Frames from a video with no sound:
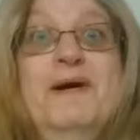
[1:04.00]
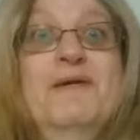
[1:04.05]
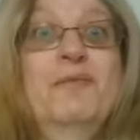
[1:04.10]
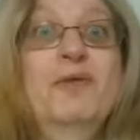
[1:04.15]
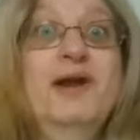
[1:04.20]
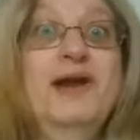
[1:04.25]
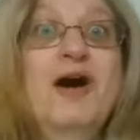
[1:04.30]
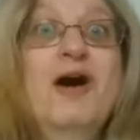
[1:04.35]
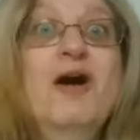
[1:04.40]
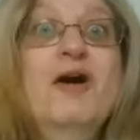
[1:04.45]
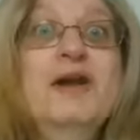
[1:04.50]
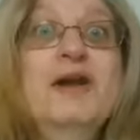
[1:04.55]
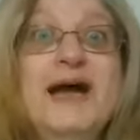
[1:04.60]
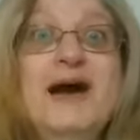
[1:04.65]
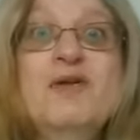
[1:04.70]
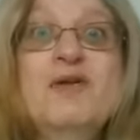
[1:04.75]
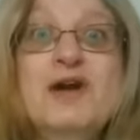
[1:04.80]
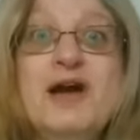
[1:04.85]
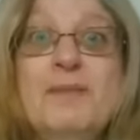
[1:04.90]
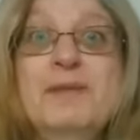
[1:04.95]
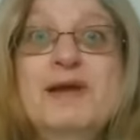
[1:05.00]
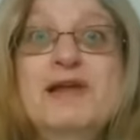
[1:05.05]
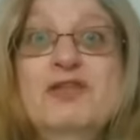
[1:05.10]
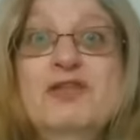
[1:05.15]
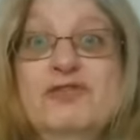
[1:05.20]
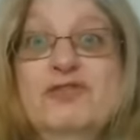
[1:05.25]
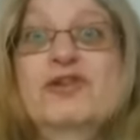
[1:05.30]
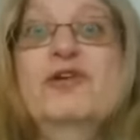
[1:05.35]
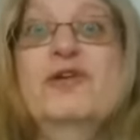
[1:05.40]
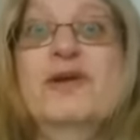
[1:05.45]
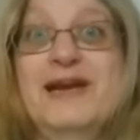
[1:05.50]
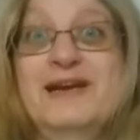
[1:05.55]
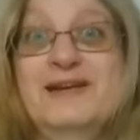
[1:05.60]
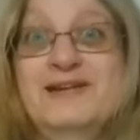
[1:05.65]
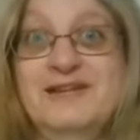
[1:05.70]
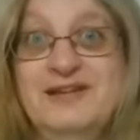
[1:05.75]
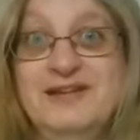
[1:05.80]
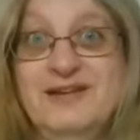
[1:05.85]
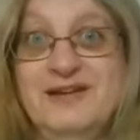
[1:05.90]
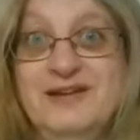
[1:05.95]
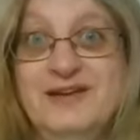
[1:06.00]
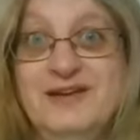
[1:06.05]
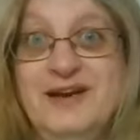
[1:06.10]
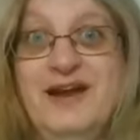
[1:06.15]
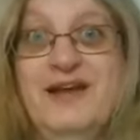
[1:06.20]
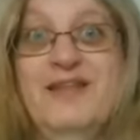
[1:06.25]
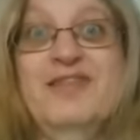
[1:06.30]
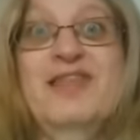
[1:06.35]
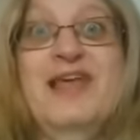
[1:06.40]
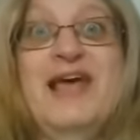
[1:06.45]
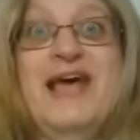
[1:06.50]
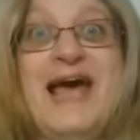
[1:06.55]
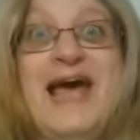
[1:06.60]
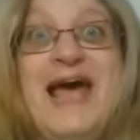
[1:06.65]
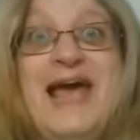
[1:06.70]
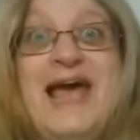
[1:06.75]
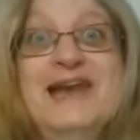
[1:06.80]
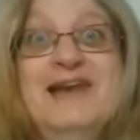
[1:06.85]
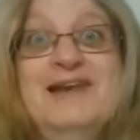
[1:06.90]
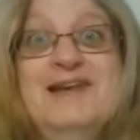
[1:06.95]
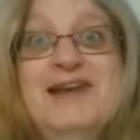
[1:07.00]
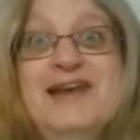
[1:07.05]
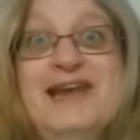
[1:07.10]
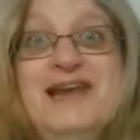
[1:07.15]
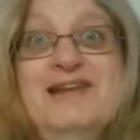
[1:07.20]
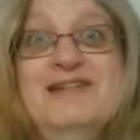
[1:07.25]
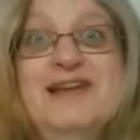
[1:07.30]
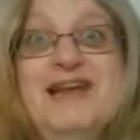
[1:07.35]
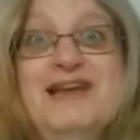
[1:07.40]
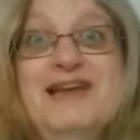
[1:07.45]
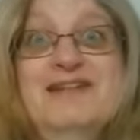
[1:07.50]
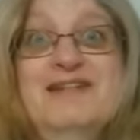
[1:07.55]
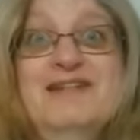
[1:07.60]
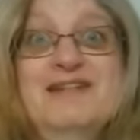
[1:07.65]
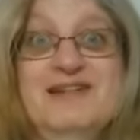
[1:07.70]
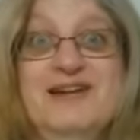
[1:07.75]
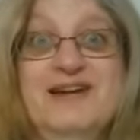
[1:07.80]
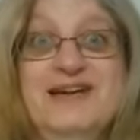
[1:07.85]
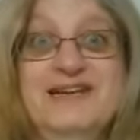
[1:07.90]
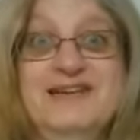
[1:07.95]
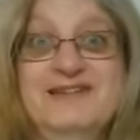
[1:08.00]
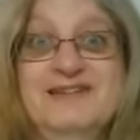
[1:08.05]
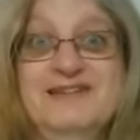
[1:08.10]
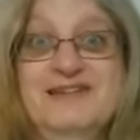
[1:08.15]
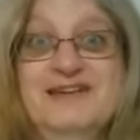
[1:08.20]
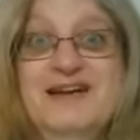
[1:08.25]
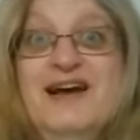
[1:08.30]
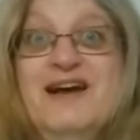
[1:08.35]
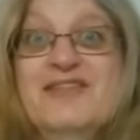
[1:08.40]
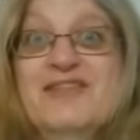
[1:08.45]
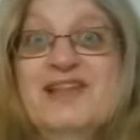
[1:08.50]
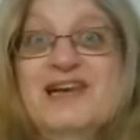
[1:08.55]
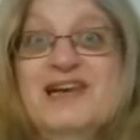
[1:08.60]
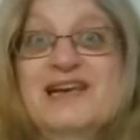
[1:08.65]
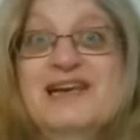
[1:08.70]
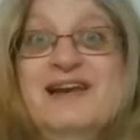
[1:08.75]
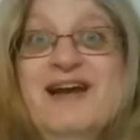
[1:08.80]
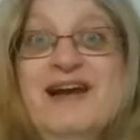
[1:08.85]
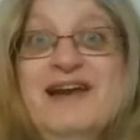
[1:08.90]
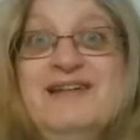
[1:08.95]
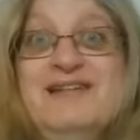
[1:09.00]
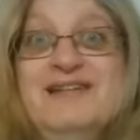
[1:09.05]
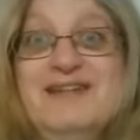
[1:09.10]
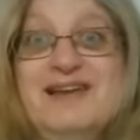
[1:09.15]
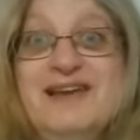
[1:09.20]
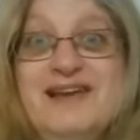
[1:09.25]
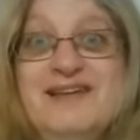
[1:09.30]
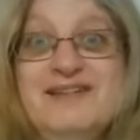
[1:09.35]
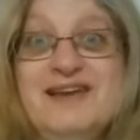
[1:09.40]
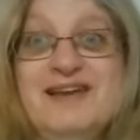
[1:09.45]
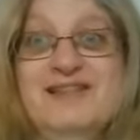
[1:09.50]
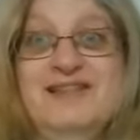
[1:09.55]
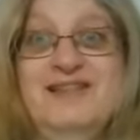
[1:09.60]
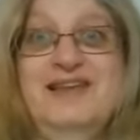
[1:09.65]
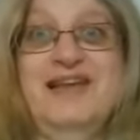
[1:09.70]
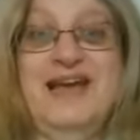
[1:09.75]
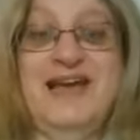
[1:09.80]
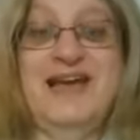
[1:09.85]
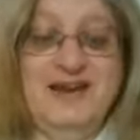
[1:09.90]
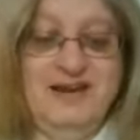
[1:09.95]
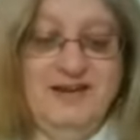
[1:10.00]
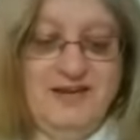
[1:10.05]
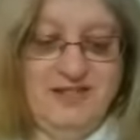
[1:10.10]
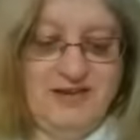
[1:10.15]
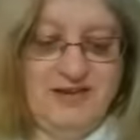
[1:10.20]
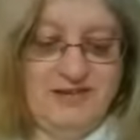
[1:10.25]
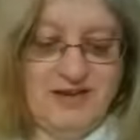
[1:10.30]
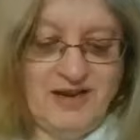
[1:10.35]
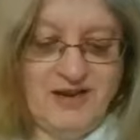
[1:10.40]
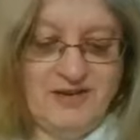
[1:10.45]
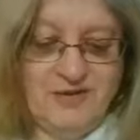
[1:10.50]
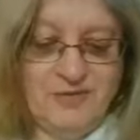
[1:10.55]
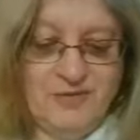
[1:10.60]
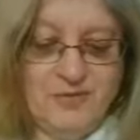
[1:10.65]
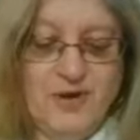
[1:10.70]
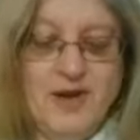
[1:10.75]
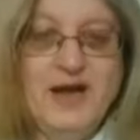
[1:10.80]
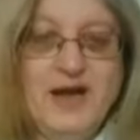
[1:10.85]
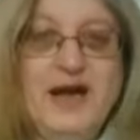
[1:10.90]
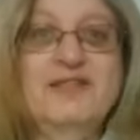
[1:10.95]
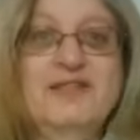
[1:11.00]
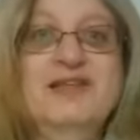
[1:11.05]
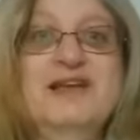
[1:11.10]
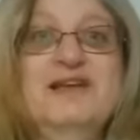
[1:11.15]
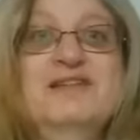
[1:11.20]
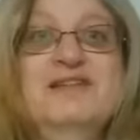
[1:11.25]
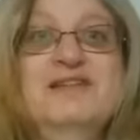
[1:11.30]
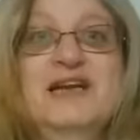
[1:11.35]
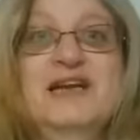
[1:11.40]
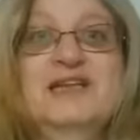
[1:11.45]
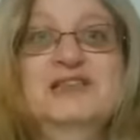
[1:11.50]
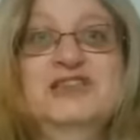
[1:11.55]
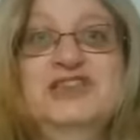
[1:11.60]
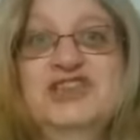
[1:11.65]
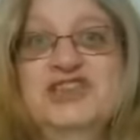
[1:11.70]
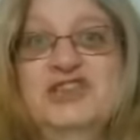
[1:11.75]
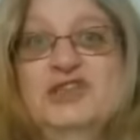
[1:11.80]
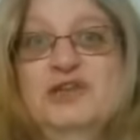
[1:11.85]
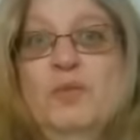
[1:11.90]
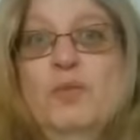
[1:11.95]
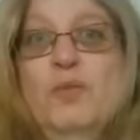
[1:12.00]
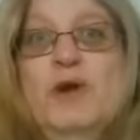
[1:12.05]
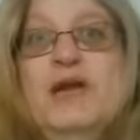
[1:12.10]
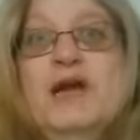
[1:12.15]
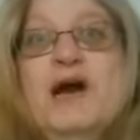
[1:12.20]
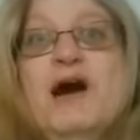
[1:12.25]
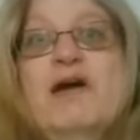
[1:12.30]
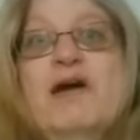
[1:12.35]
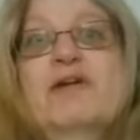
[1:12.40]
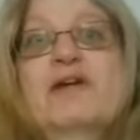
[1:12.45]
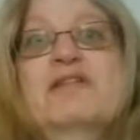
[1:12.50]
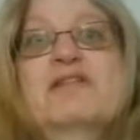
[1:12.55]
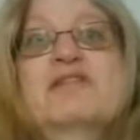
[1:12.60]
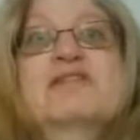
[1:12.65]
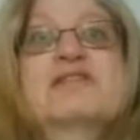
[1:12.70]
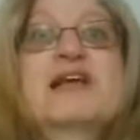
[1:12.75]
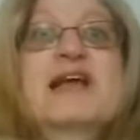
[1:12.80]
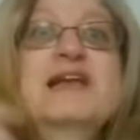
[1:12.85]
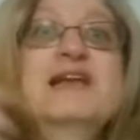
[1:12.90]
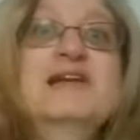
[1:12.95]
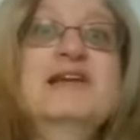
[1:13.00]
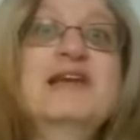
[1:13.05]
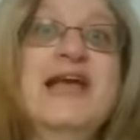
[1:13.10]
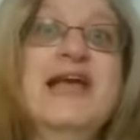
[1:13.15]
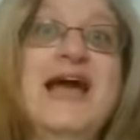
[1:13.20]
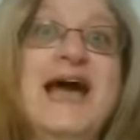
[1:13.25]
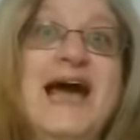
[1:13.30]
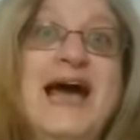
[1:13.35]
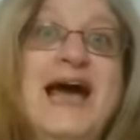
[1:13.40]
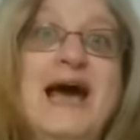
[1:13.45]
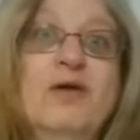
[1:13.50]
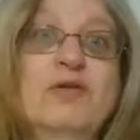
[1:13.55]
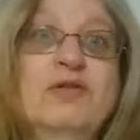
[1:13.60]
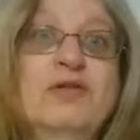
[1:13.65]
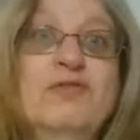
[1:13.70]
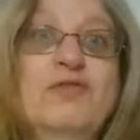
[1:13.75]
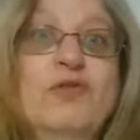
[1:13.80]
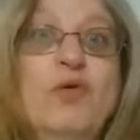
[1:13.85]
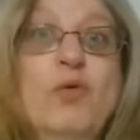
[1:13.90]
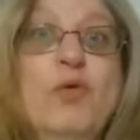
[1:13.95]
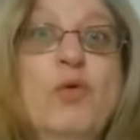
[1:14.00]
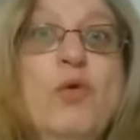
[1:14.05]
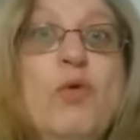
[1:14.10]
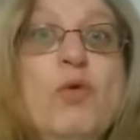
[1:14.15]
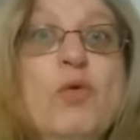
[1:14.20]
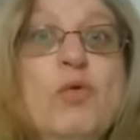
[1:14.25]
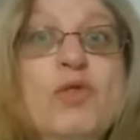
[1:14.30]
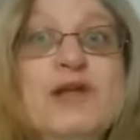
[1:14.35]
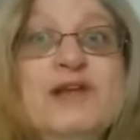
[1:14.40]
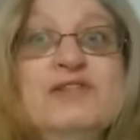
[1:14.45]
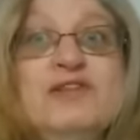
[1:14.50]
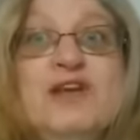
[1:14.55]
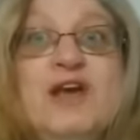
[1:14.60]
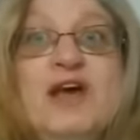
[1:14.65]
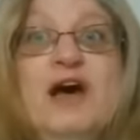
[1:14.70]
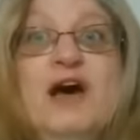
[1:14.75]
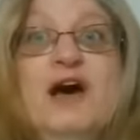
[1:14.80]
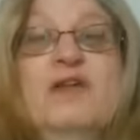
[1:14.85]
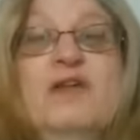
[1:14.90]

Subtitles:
but we are now coming through it. The end is in sight. The light is at the end of the tunnel. The ascension, we are ascending out of all this,